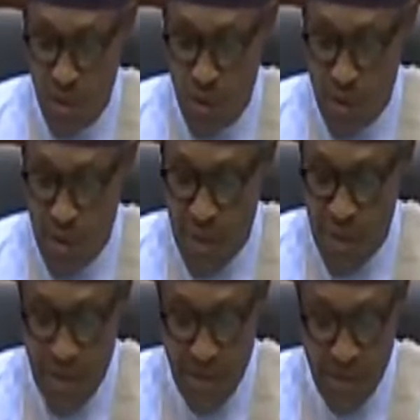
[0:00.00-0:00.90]
to
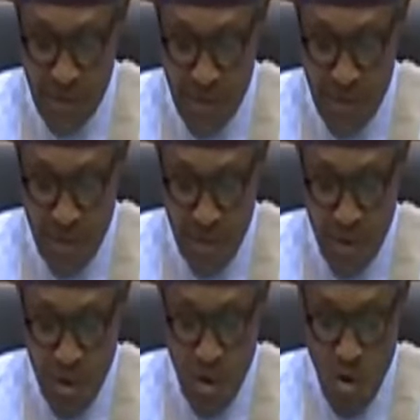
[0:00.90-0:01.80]
2015
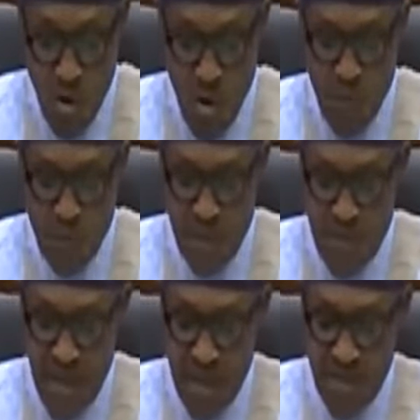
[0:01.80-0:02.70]
who
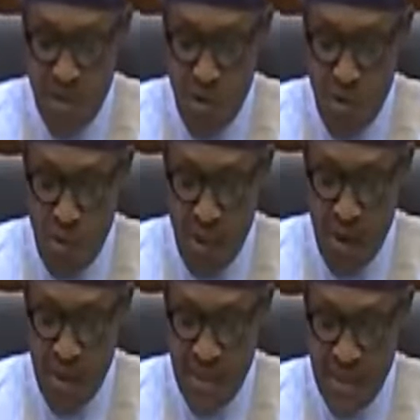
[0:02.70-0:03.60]
presided
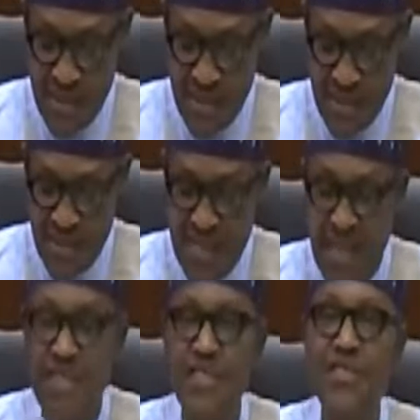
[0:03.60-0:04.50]
over the
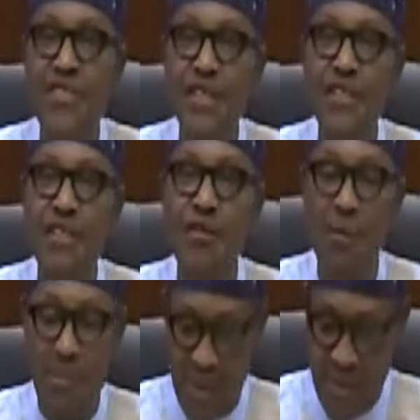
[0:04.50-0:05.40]
near destruction
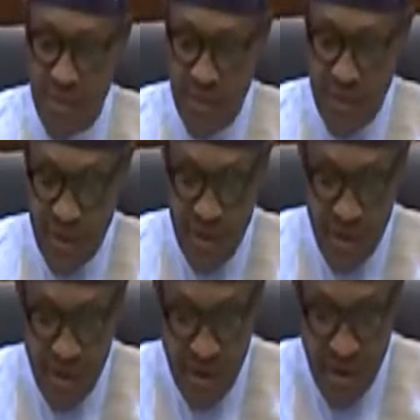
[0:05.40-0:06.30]
of the country
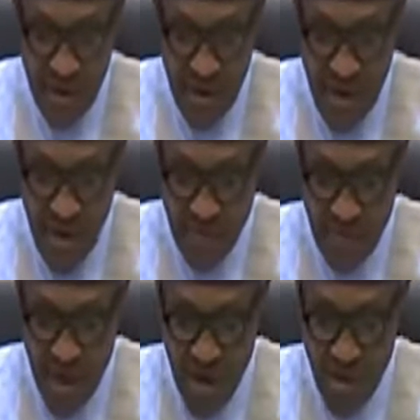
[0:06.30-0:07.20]

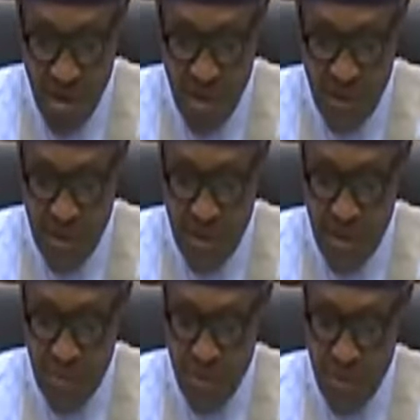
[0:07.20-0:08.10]
have now
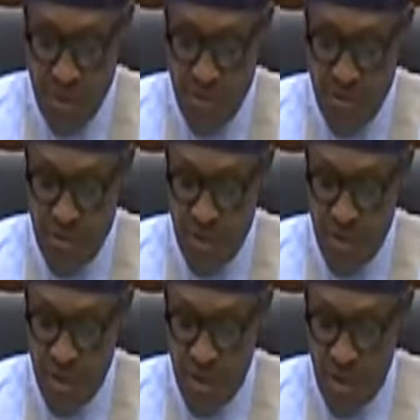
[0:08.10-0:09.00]
the
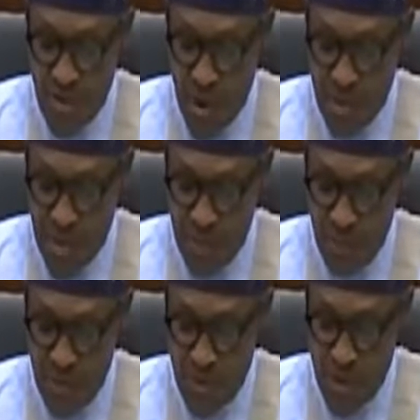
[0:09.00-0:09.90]
impudence to
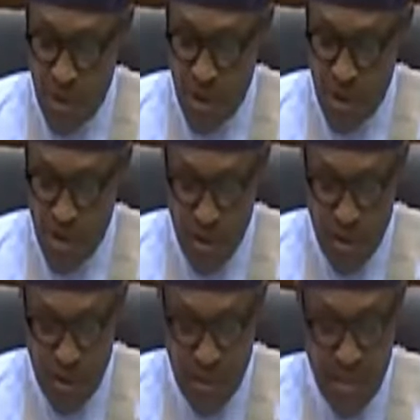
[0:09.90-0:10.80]
attempt
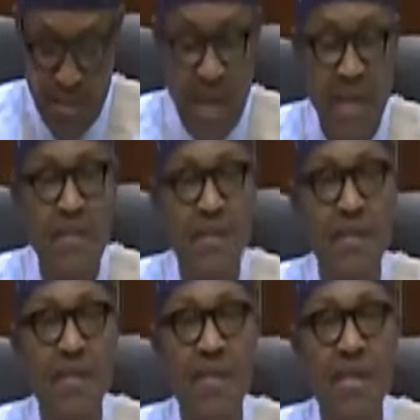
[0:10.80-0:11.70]
to
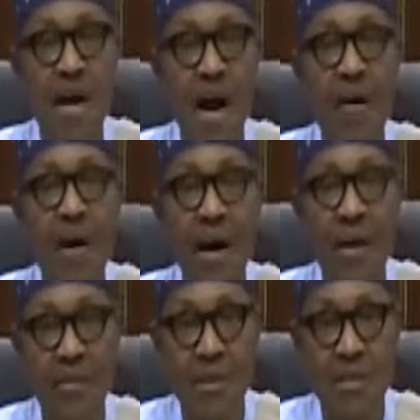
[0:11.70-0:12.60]
criticize
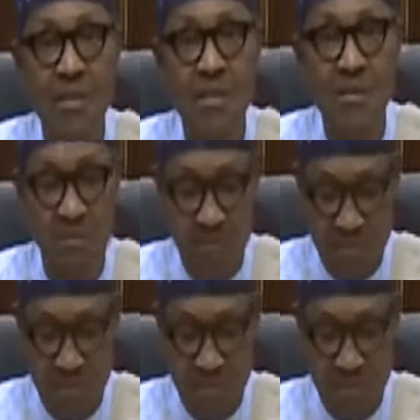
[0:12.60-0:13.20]
our efforts.